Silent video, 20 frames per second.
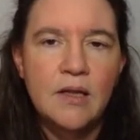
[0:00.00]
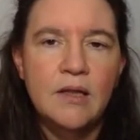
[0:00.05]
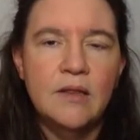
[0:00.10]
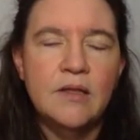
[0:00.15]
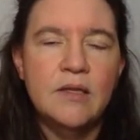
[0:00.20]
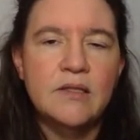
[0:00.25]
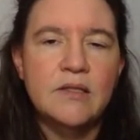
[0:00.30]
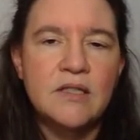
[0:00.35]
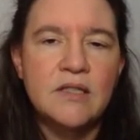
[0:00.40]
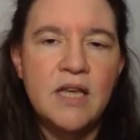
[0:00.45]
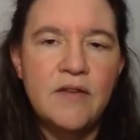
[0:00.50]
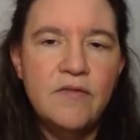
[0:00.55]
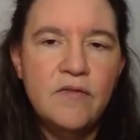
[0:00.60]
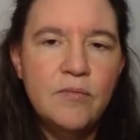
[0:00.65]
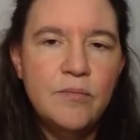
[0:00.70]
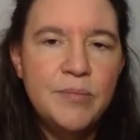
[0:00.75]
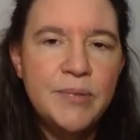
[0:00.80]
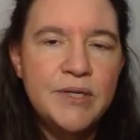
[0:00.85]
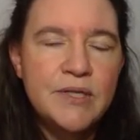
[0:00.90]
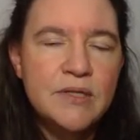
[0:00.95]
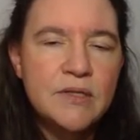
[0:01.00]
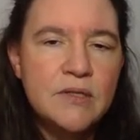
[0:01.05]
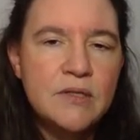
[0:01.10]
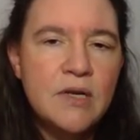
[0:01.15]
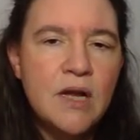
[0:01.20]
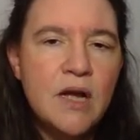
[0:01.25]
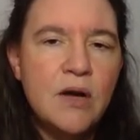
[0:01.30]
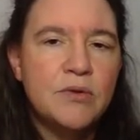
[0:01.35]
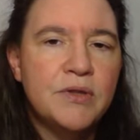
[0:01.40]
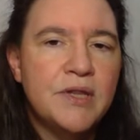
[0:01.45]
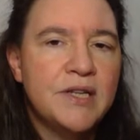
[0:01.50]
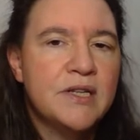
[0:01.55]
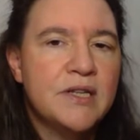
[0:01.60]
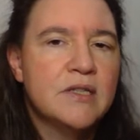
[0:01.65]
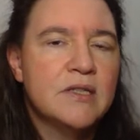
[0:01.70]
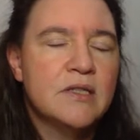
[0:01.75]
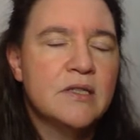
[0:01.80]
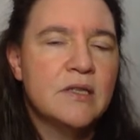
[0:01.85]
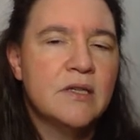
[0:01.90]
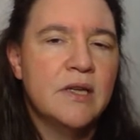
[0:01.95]
The 7 pins down that
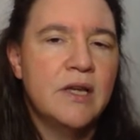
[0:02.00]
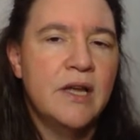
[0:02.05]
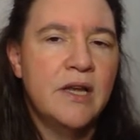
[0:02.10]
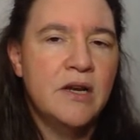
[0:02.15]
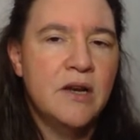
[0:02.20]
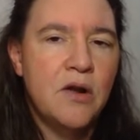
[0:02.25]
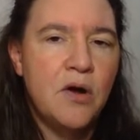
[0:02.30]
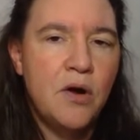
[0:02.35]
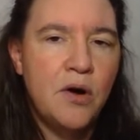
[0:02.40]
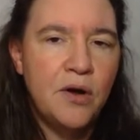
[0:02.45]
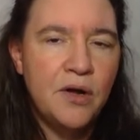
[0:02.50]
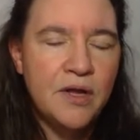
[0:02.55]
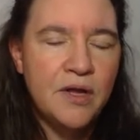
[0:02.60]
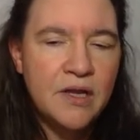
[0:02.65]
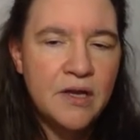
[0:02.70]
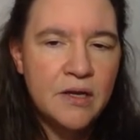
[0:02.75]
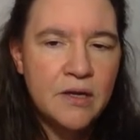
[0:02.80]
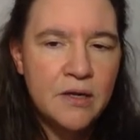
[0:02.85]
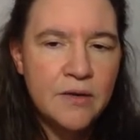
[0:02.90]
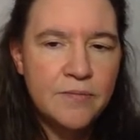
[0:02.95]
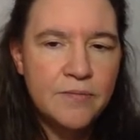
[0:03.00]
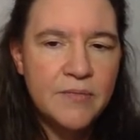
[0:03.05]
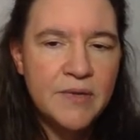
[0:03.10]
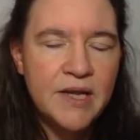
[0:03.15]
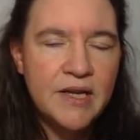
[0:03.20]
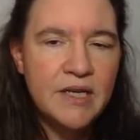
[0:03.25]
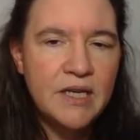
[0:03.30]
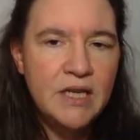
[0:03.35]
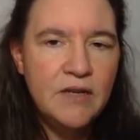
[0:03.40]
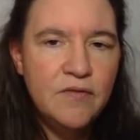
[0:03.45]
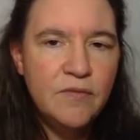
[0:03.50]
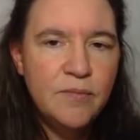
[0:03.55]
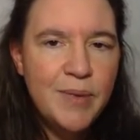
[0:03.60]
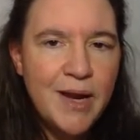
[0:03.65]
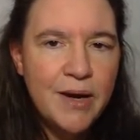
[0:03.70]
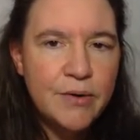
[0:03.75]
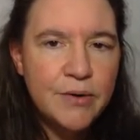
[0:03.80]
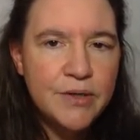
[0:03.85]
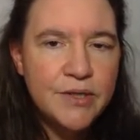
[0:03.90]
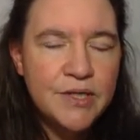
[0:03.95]
it's an even
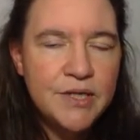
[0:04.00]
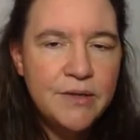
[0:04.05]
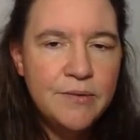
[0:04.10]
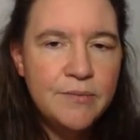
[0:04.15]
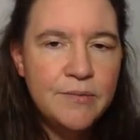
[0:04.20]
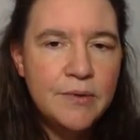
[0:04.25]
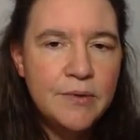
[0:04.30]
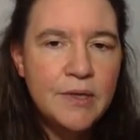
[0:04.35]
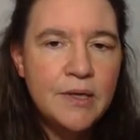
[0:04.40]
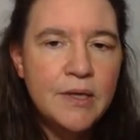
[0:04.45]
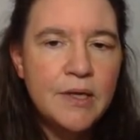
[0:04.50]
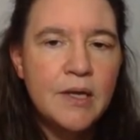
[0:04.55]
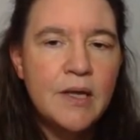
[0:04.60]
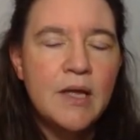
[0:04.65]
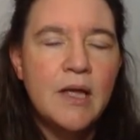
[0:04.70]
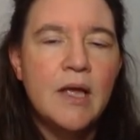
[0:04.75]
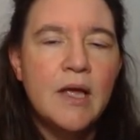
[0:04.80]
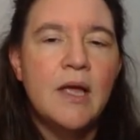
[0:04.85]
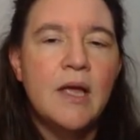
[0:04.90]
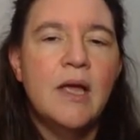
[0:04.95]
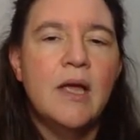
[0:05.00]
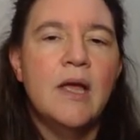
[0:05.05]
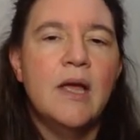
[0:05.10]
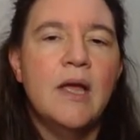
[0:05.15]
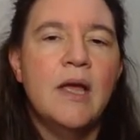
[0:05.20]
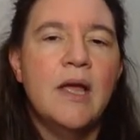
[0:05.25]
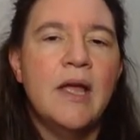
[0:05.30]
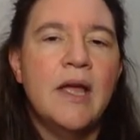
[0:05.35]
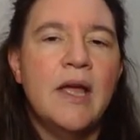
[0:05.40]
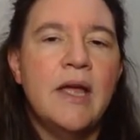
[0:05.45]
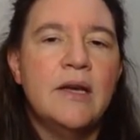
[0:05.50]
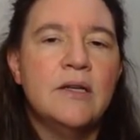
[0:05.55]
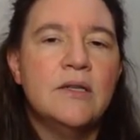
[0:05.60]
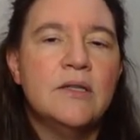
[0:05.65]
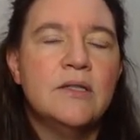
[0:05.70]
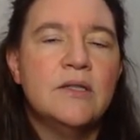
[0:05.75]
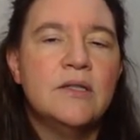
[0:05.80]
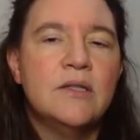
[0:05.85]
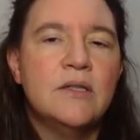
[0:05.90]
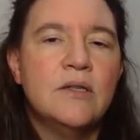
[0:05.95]
parity. And
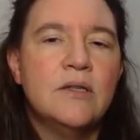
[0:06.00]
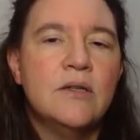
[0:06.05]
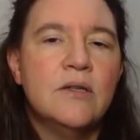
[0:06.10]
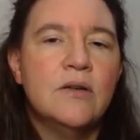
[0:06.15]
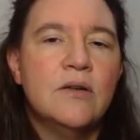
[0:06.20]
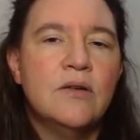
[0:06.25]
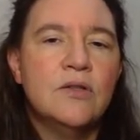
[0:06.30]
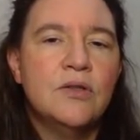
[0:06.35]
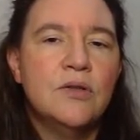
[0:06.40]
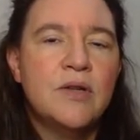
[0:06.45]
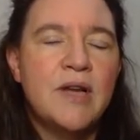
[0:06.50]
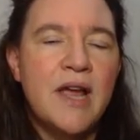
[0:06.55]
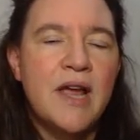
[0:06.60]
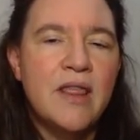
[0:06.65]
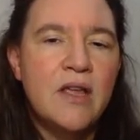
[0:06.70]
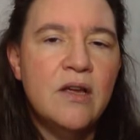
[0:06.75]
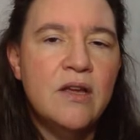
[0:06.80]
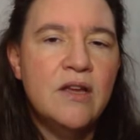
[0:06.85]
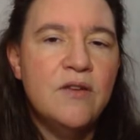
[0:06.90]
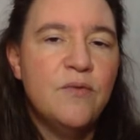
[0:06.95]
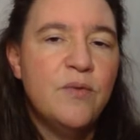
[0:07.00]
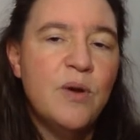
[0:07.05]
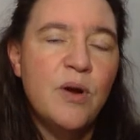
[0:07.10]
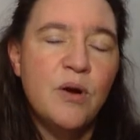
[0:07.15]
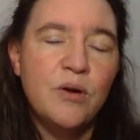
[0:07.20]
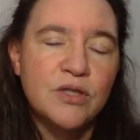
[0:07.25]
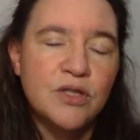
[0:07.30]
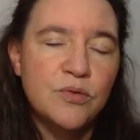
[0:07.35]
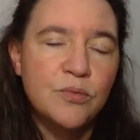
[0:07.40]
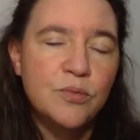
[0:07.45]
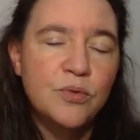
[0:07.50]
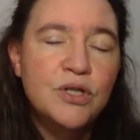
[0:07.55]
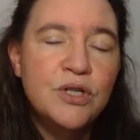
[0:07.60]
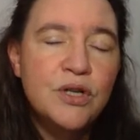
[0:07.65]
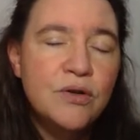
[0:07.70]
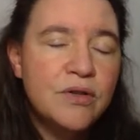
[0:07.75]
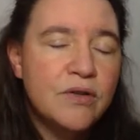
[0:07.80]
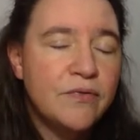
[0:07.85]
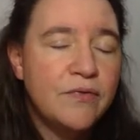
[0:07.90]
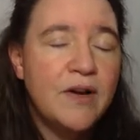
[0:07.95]
together, if we also would
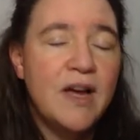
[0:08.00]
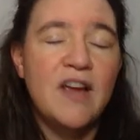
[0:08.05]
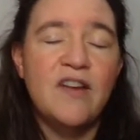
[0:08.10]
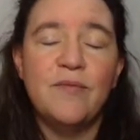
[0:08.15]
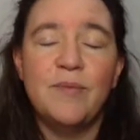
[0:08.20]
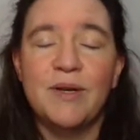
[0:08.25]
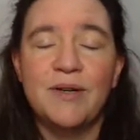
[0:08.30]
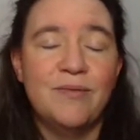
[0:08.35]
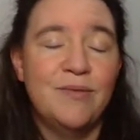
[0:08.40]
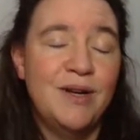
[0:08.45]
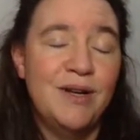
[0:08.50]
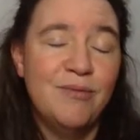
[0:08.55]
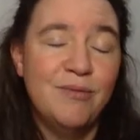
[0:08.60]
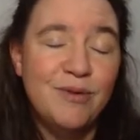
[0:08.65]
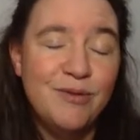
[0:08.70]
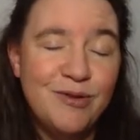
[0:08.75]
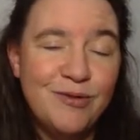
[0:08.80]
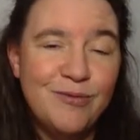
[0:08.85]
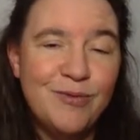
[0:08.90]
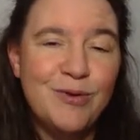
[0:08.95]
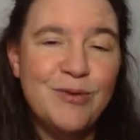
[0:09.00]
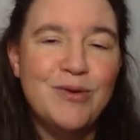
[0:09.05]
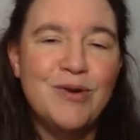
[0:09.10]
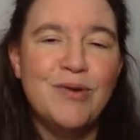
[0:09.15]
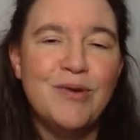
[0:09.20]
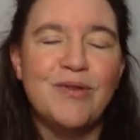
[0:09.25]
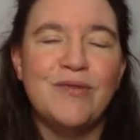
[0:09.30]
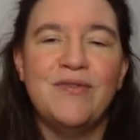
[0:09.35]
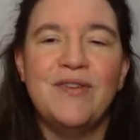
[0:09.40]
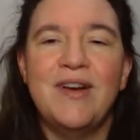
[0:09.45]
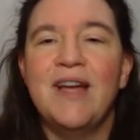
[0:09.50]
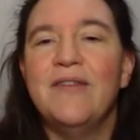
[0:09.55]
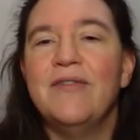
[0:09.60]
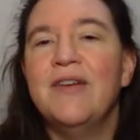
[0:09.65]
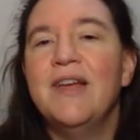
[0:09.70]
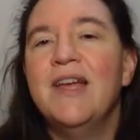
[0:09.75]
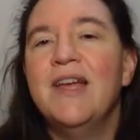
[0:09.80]
know the 5, but well, we won't know the 5,